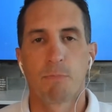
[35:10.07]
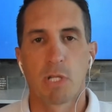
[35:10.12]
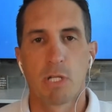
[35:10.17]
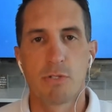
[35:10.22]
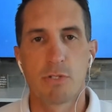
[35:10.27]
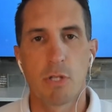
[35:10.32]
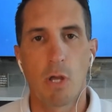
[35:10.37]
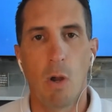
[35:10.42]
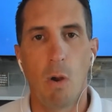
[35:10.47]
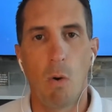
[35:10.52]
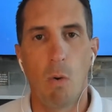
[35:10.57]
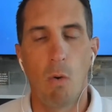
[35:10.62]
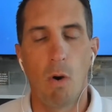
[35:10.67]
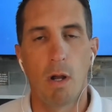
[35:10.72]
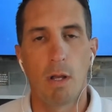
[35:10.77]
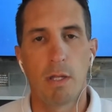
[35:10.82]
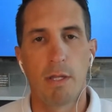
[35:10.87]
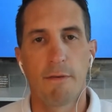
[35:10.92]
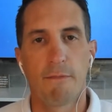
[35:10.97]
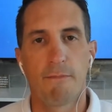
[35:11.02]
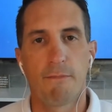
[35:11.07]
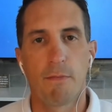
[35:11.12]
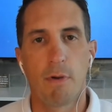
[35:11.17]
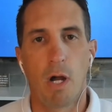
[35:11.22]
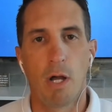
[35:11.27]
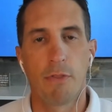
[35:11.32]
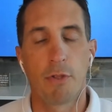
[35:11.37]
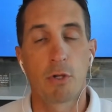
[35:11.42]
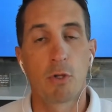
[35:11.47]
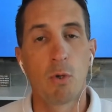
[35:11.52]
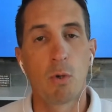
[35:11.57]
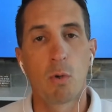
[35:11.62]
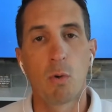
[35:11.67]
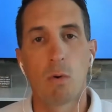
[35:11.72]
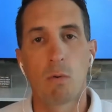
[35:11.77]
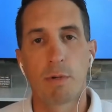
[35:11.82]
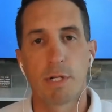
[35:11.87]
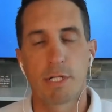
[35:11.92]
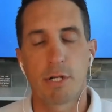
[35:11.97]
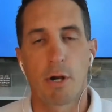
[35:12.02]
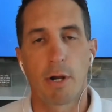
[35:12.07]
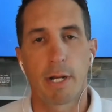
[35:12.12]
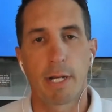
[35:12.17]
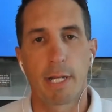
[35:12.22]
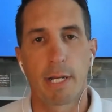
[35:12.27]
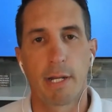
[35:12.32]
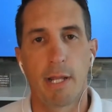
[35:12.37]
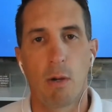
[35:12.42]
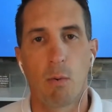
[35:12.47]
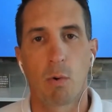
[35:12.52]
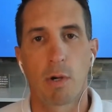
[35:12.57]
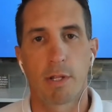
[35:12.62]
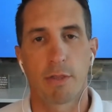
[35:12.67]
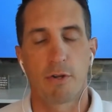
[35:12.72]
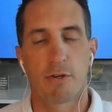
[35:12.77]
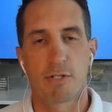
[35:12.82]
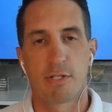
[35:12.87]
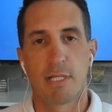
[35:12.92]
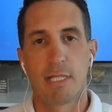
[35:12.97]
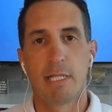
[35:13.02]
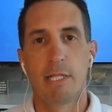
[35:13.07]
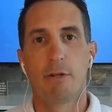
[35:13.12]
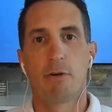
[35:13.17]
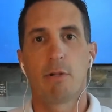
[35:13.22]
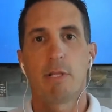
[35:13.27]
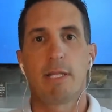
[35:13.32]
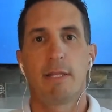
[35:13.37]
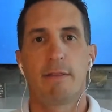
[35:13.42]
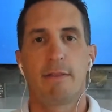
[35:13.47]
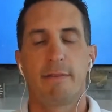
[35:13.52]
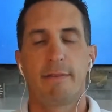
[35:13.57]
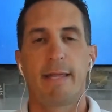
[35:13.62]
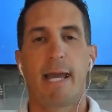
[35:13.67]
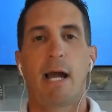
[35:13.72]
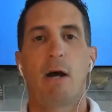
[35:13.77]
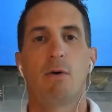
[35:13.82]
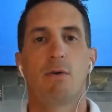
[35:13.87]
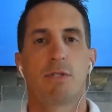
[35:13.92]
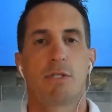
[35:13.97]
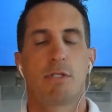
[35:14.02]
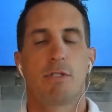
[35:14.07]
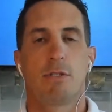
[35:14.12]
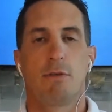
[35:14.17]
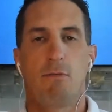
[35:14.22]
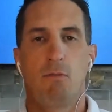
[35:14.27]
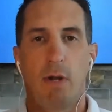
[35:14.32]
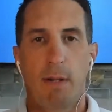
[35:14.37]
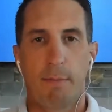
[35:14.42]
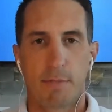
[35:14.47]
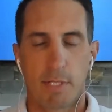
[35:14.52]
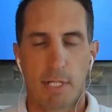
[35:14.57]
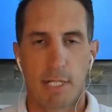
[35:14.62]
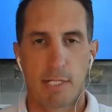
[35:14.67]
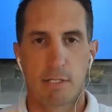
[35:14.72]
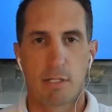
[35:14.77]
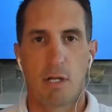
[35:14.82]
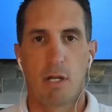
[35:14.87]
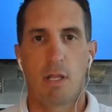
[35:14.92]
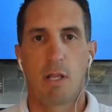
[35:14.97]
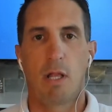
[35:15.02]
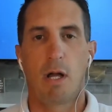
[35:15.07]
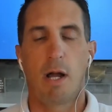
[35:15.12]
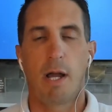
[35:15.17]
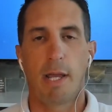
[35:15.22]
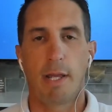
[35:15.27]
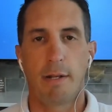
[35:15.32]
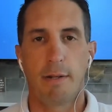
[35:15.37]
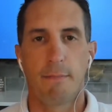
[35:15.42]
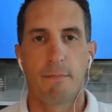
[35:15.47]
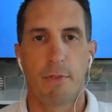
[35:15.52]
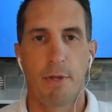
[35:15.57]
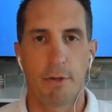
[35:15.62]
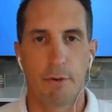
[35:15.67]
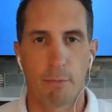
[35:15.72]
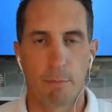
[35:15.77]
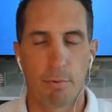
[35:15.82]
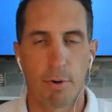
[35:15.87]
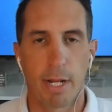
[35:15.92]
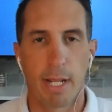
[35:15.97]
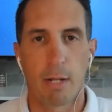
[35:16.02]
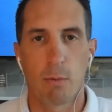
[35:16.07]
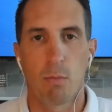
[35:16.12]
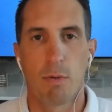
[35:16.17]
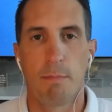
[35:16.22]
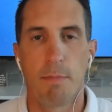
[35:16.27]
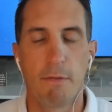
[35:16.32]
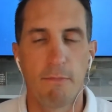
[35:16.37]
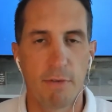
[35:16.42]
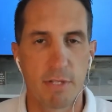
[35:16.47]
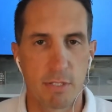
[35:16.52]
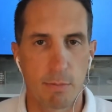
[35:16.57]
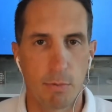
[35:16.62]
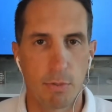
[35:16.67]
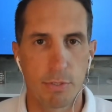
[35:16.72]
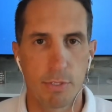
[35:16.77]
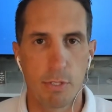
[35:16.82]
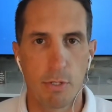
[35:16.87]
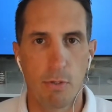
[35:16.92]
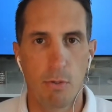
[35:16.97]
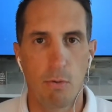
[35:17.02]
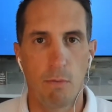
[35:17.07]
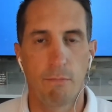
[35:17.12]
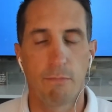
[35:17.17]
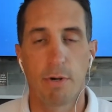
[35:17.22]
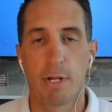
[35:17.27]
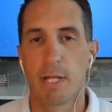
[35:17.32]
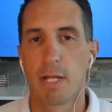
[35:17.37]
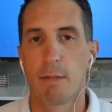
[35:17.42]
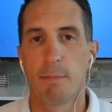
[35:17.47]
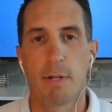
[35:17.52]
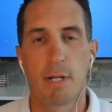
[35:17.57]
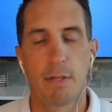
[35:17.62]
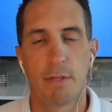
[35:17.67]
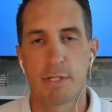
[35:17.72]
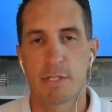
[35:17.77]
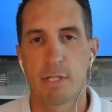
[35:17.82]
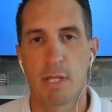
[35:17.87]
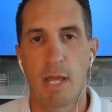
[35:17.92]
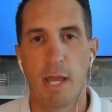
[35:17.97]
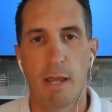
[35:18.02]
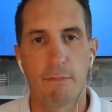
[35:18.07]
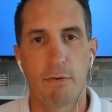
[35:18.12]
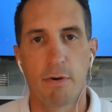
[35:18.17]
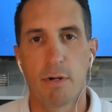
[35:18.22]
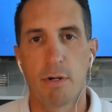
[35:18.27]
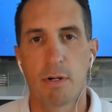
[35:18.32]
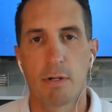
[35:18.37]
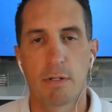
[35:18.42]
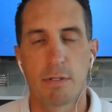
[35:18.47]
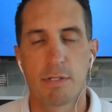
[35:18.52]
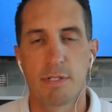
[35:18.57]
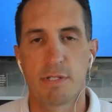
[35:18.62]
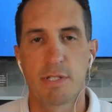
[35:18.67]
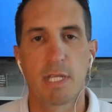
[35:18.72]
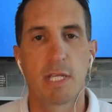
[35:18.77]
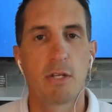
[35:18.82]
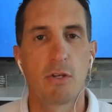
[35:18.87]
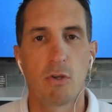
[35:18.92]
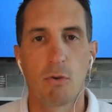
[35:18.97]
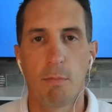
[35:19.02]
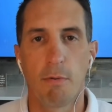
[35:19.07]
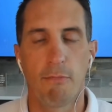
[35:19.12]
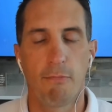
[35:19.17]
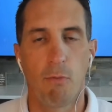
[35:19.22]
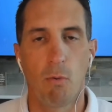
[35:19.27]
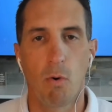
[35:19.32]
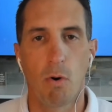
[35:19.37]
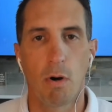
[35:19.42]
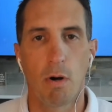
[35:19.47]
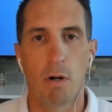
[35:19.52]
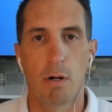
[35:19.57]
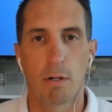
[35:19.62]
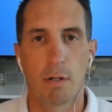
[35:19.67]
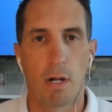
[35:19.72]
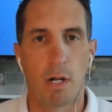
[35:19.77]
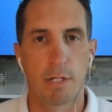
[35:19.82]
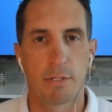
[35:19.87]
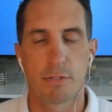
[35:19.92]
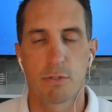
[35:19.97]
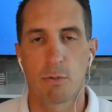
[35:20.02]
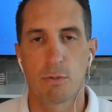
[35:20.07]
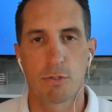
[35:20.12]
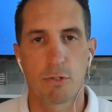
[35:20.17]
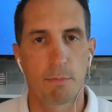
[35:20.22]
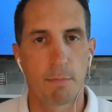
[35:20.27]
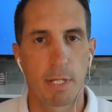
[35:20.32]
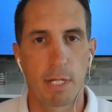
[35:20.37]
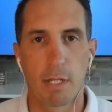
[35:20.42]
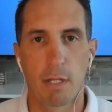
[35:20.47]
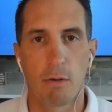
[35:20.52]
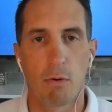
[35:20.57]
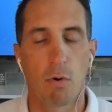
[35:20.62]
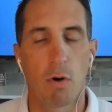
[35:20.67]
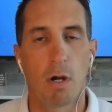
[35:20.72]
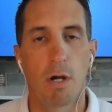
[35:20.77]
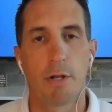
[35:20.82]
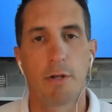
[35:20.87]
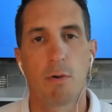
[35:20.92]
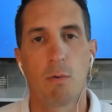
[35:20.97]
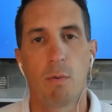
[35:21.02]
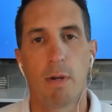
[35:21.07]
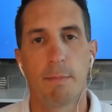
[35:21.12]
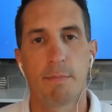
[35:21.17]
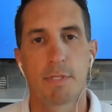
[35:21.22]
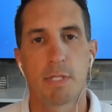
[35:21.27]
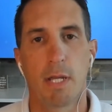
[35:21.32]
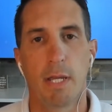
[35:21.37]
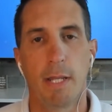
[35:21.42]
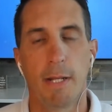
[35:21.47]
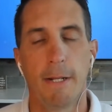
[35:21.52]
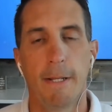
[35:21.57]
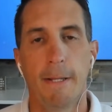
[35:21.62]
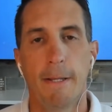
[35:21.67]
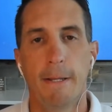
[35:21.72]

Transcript: So if on the Google retargeting network, there's literally thousands of websites online that your brand would be visible to for anybody that's ever seen you before on social media or on your website.